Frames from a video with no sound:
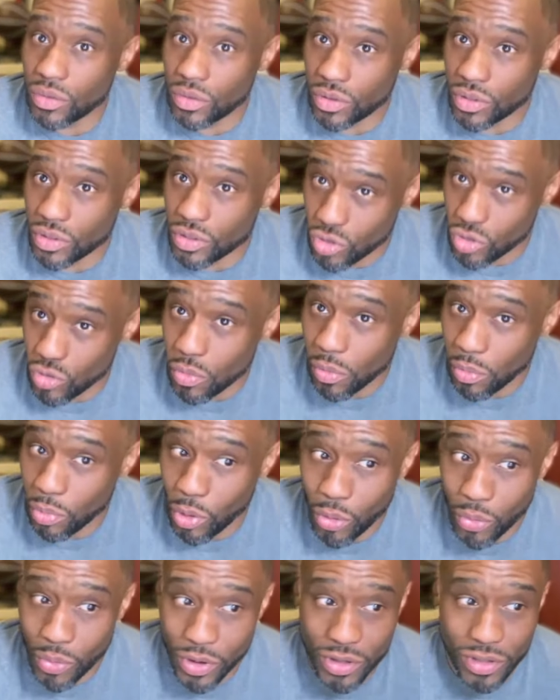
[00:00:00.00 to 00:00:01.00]
the Super
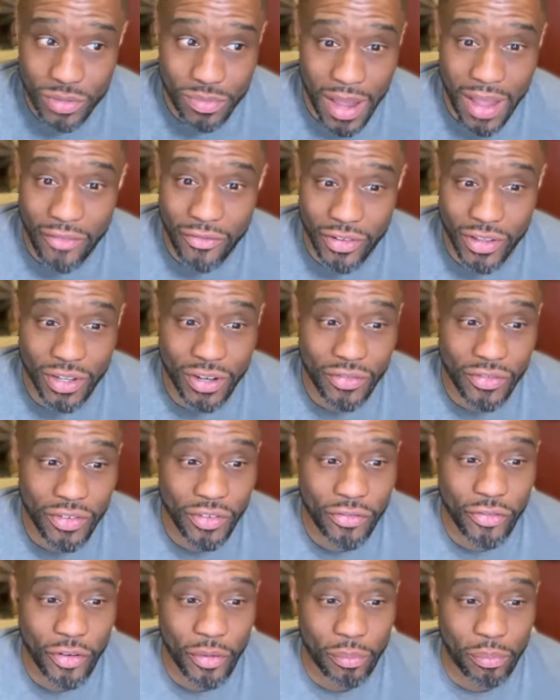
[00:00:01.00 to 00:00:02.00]
Bowl winners, my Philadelphia
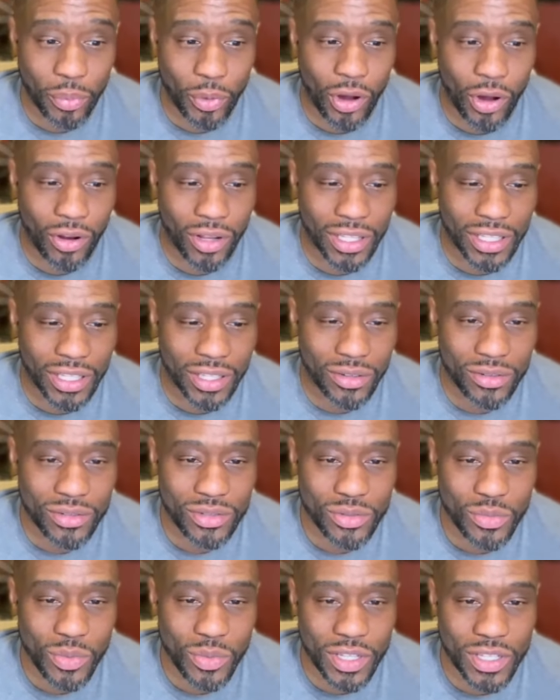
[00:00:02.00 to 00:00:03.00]
football
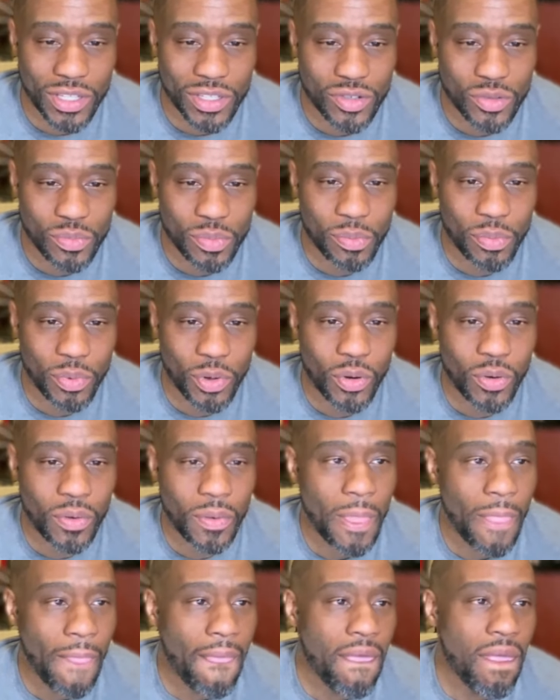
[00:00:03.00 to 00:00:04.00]
Eagles, who won the Super Bowl,